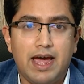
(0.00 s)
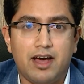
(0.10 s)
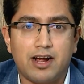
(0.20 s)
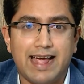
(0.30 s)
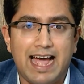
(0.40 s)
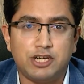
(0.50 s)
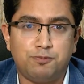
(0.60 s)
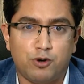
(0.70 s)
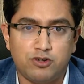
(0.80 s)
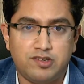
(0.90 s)
and are
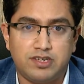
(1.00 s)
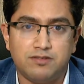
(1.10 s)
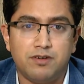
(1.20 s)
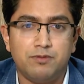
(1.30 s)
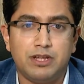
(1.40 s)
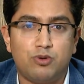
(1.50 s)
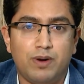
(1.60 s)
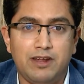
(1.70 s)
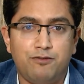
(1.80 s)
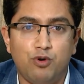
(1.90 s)
cash positive with
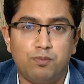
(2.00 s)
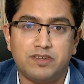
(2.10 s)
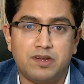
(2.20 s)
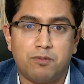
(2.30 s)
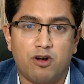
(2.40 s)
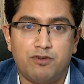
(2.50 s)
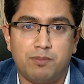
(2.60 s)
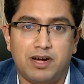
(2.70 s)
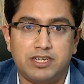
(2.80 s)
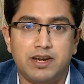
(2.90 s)
24%
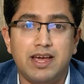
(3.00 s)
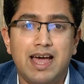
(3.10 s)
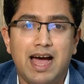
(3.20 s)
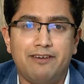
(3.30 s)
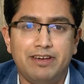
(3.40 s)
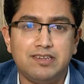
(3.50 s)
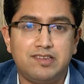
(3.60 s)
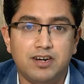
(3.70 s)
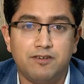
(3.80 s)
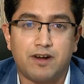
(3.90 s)
profit margin having
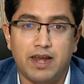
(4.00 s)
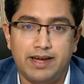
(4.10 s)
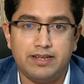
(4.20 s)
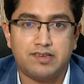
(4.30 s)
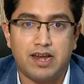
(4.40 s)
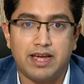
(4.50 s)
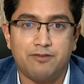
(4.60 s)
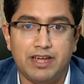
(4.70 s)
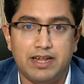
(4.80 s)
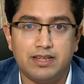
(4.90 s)
served clients
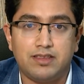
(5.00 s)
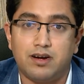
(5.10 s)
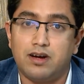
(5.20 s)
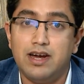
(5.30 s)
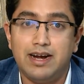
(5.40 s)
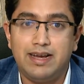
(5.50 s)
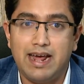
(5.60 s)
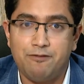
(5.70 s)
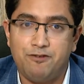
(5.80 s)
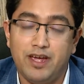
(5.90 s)
like Vedanta,
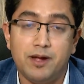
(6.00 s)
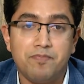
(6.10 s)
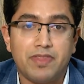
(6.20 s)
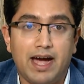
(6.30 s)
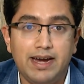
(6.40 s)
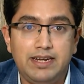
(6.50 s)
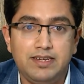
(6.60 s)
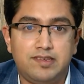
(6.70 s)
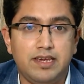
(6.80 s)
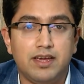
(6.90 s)
TAFE,
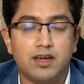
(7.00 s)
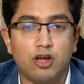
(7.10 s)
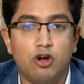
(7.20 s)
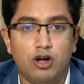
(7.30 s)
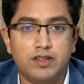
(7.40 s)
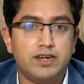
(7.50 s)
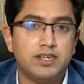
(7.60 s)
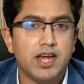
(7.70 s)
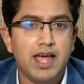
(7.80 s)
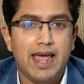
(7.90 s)
ITC,
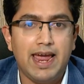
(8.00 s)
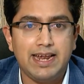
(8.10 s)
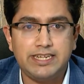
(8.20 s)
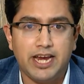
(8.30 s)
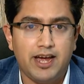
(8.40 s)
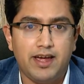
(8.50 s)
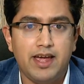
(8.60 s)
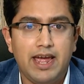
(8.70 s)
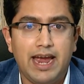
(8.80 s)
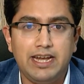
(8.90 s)
Godrej
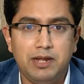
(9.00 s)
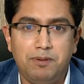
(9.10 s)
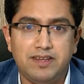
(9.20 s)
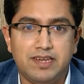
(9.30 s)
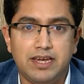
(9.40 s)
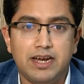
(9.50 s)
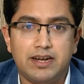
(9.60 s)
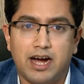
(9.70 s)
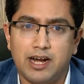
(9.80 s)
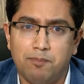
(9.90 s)
NHAI,
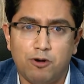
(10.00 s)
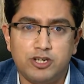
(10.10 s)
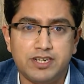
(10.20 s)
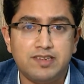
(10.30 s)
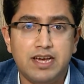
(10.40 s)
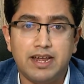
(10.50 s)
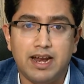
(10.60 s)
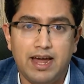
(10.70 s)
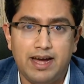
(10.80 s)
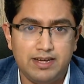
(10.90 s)
NTPC, Tata Projects,
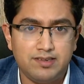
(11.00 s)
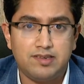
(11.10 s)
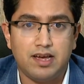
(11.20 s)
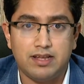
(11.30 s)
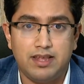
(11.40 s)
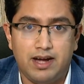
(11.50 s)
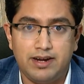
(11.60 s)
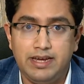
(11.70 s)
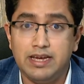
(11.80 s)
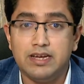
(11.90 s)
Reliance,
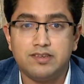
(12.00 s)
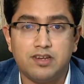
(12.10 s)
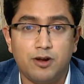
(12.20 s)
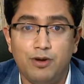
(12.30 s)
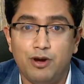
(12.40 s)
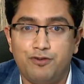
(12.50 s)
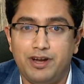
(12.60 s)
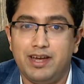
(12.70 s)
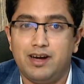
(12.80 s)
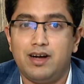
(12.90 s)
Adani, Survey of
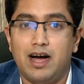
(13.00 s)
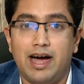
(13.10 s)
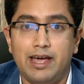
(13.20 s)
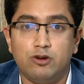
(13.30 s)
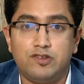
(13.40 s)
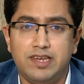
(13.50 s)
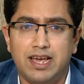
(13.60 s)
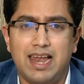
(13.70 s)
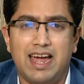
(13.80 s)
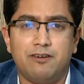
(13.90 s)
India,
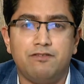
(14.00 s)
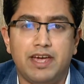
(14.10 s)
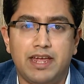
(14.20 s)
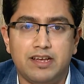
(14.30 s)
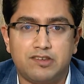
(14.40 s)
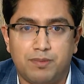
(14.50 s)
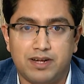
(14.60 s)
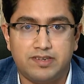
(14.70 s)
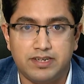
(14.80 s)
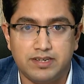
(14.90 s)
IOCL and various
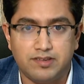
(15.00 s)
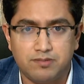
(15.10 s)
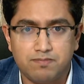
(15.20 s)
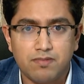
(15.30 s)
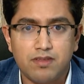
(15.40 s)
smart cities.